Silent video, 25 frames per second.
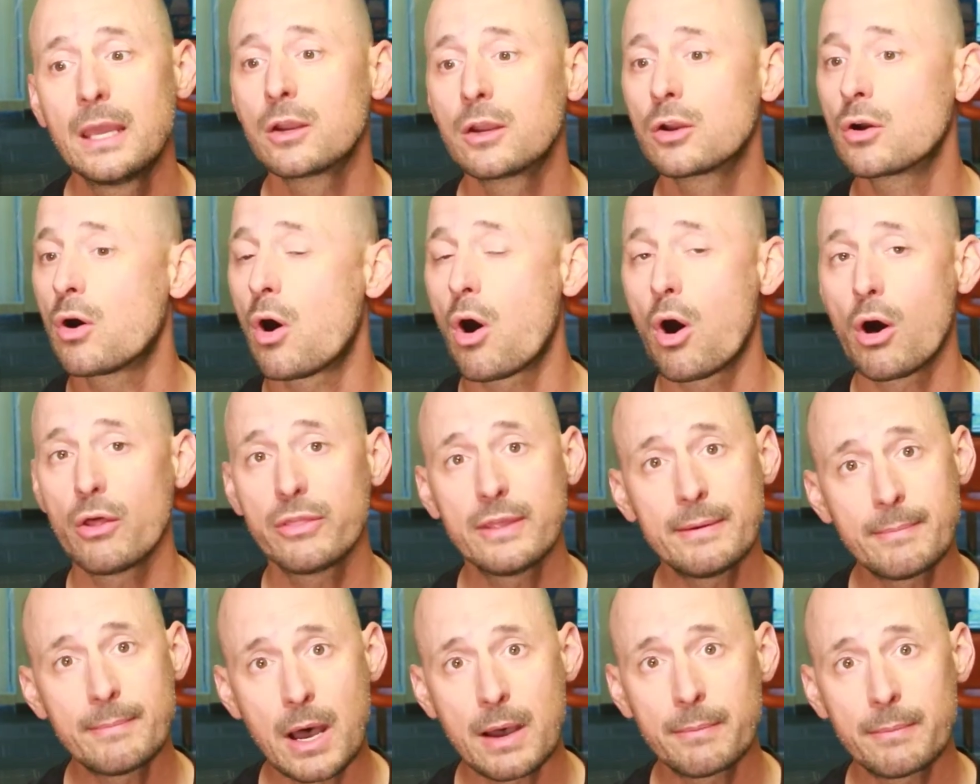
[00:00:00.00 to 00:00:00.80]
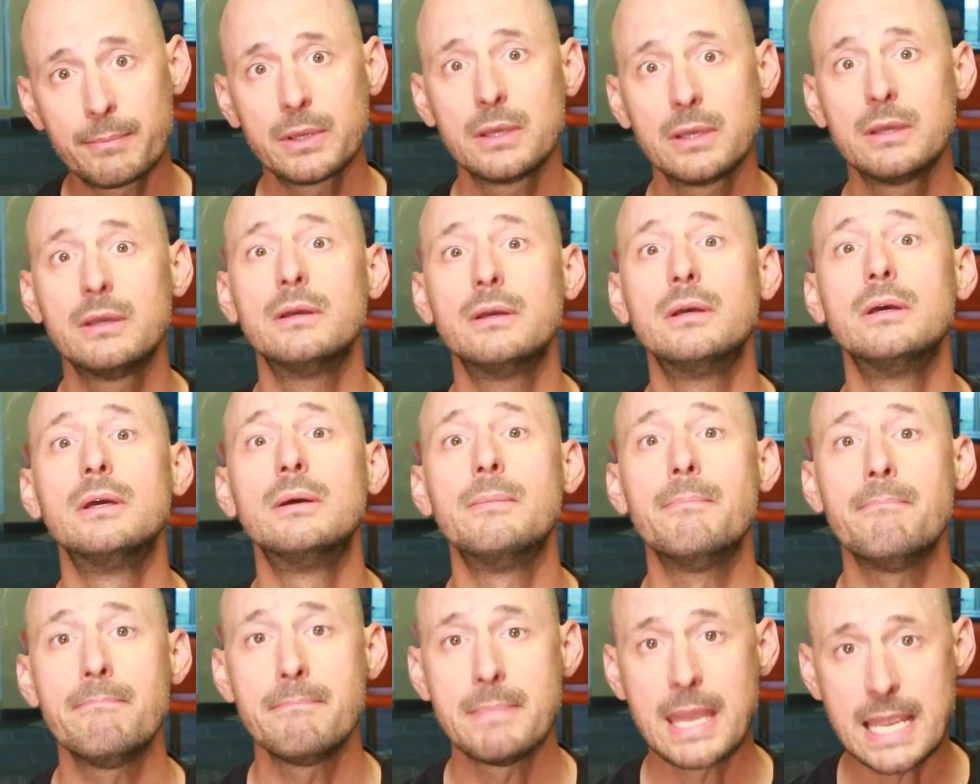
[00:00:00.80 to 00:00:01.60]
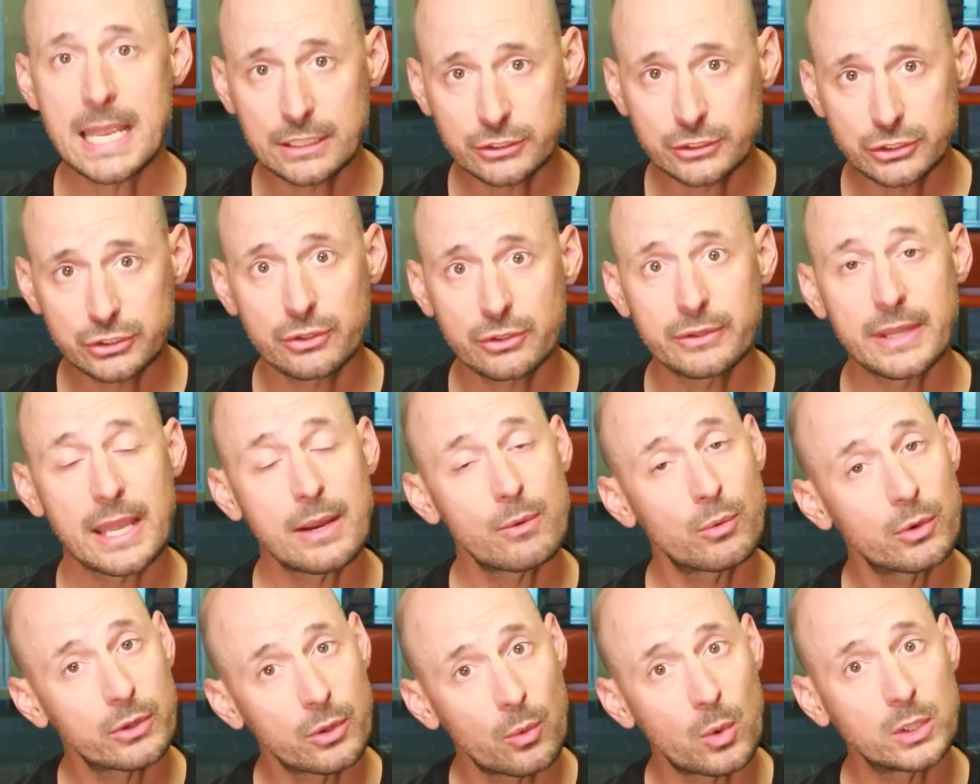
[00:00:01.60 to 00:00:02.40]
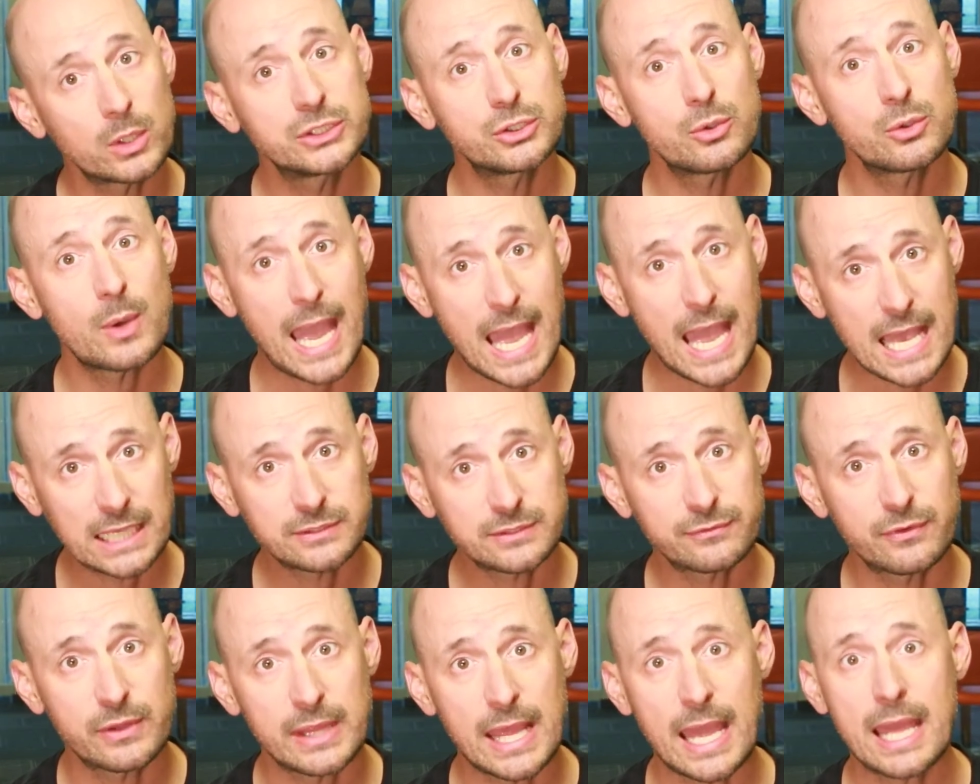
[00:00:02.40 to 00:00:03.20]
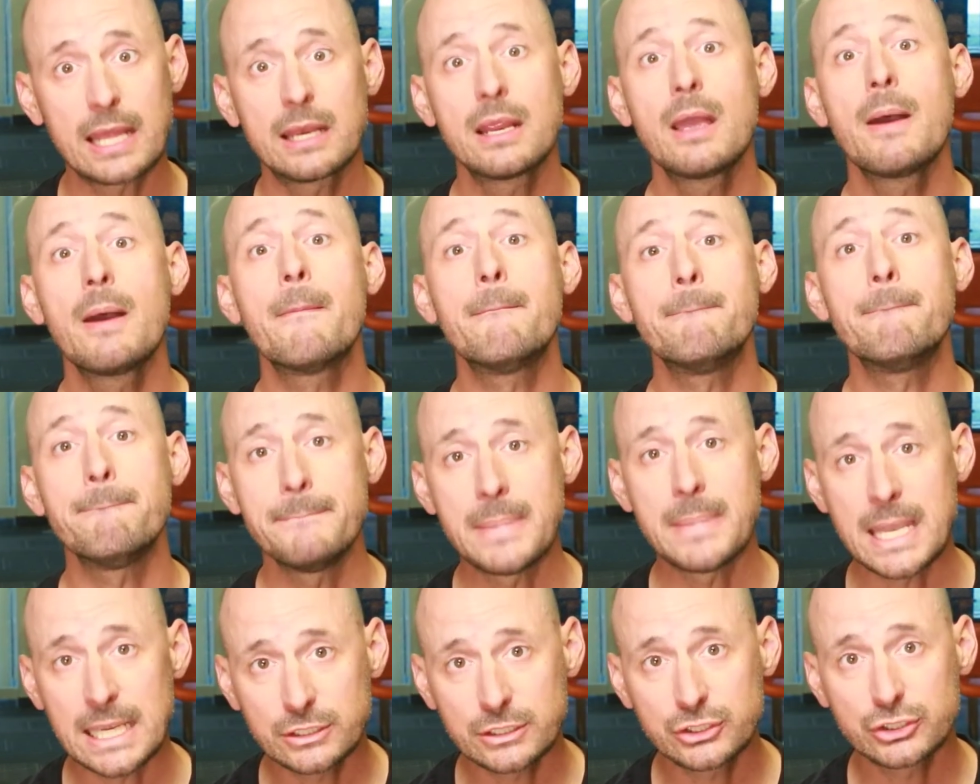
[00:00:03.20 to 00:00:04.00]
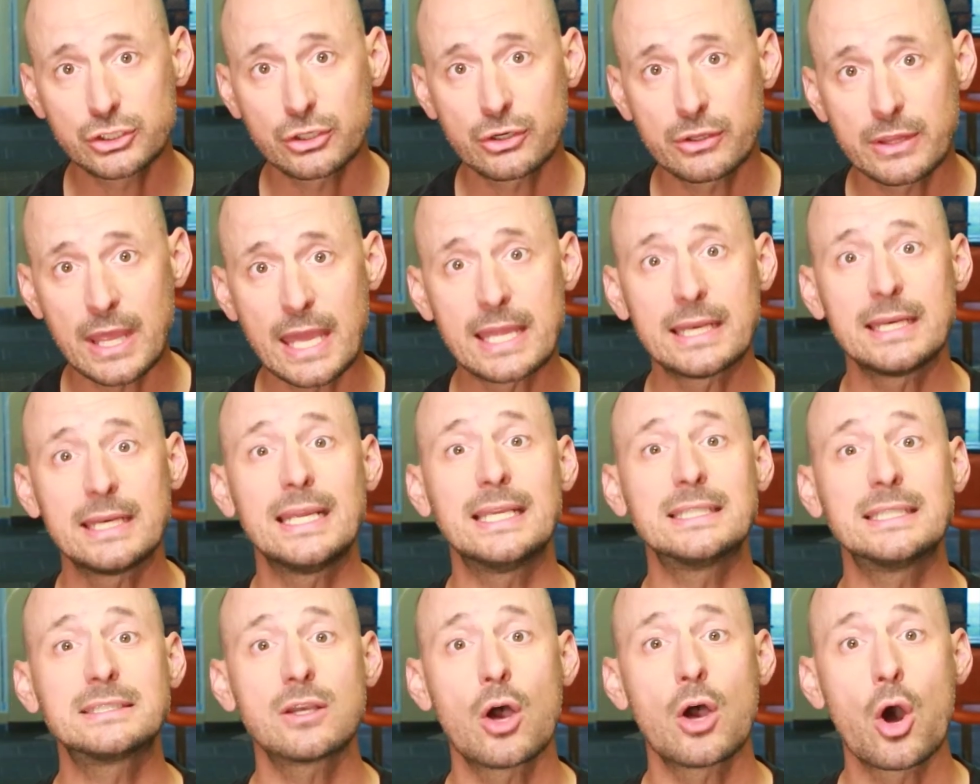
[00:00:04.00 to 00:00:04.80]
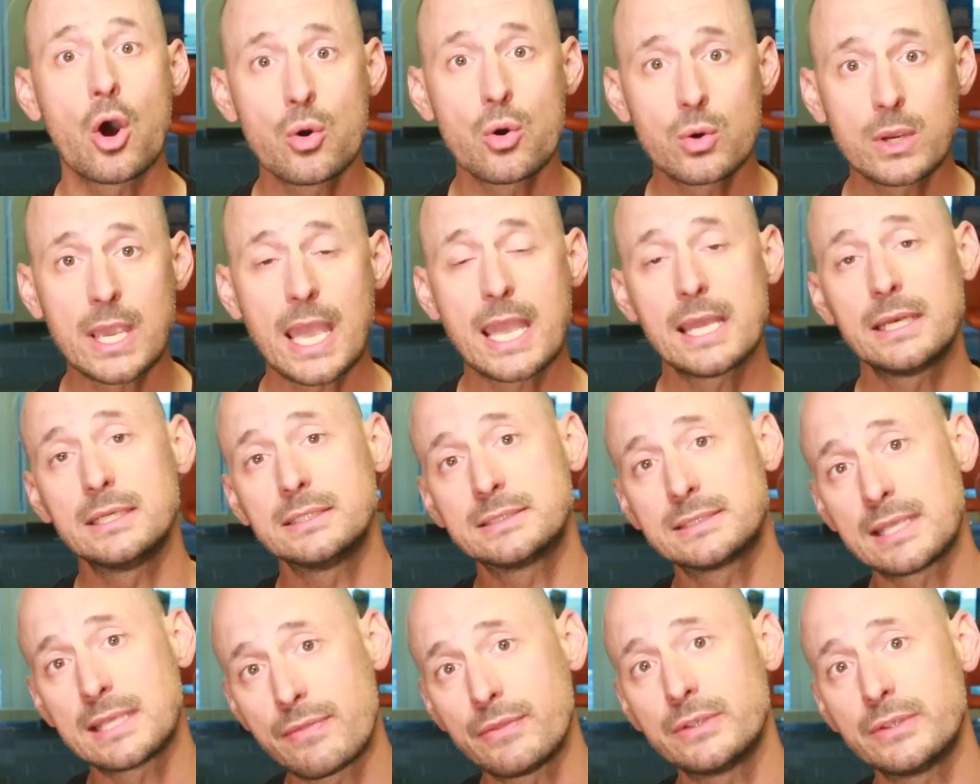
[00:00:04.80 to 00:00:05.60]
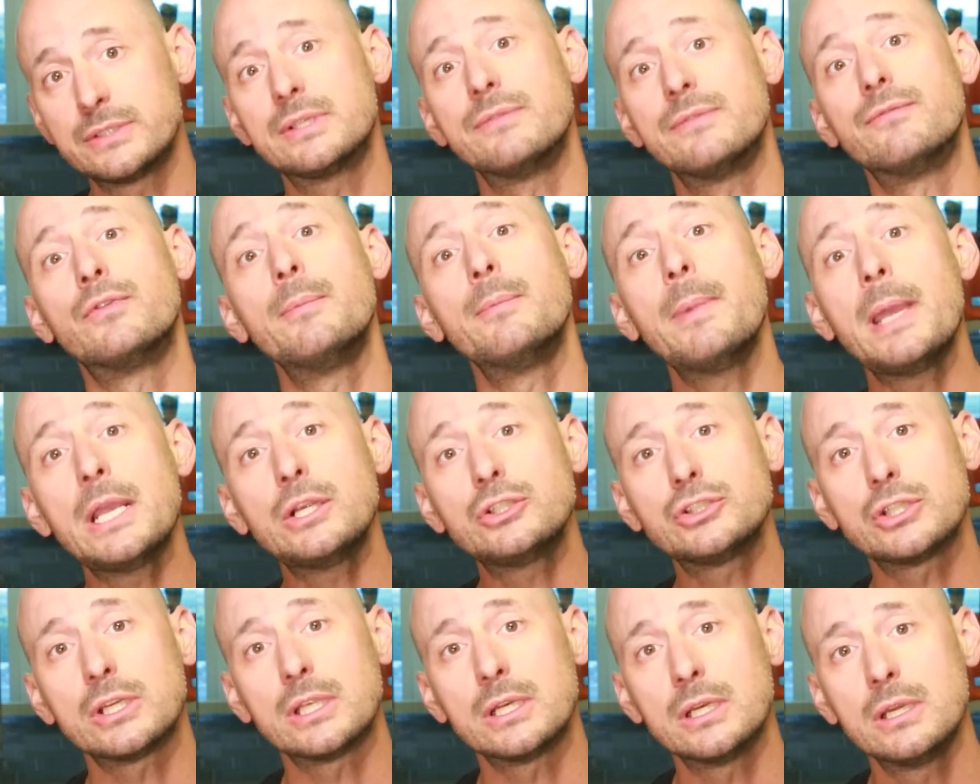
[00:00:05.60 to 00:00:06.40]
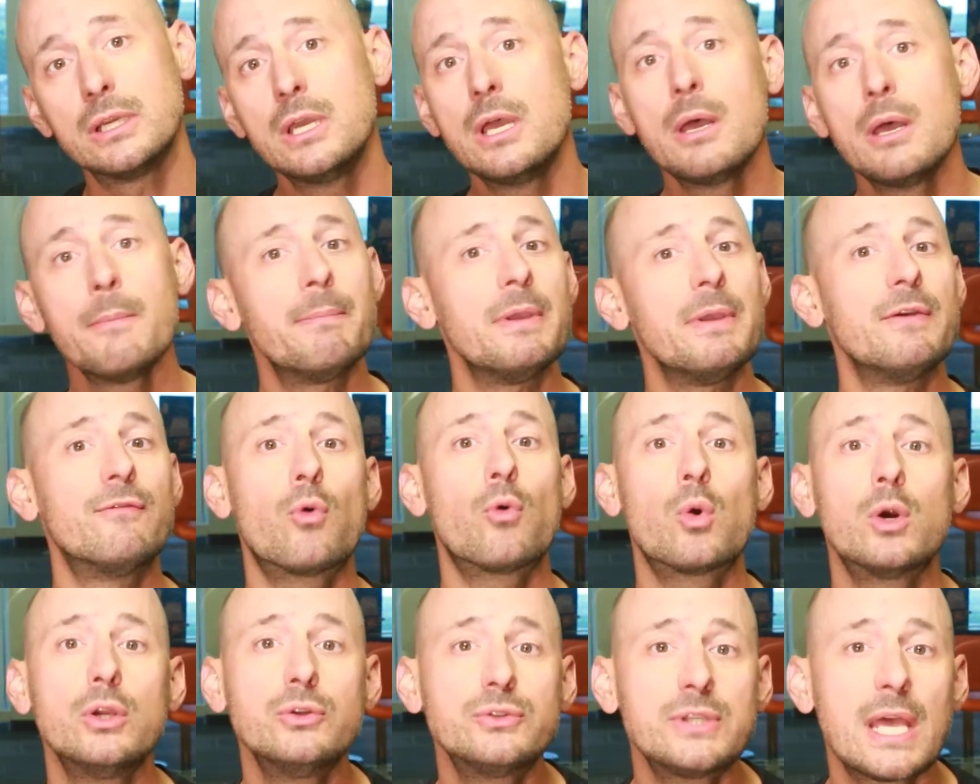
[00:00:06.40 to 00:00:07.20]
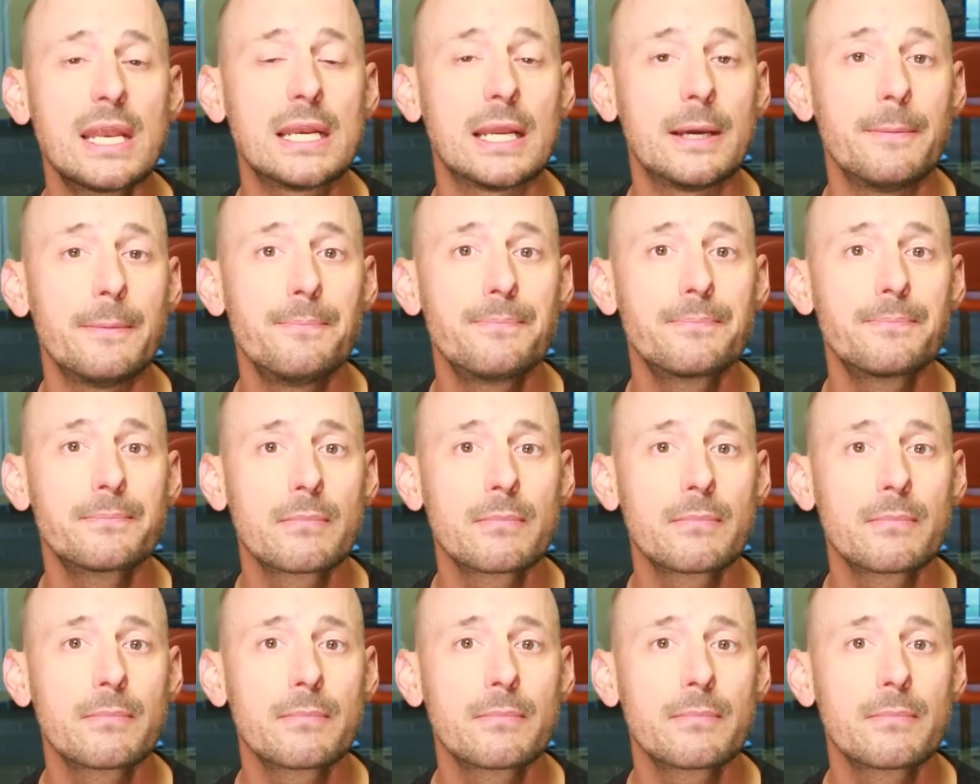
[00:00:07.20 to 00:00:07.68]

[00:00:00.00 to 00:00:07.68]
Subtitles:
Call them up, make sure they were the ones who asked for that, make sure that it's okay to send this information before you send it.